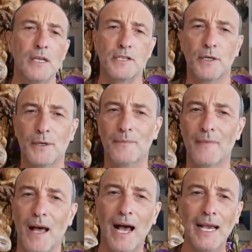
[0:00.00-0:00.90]
So
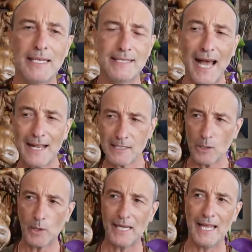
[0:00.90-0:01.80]
I starts
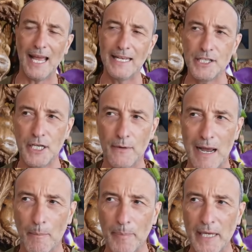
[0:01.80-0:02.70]
looking at energy
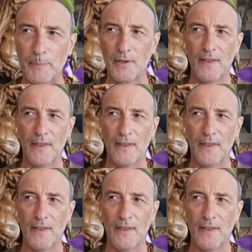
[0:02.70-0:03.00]
around people.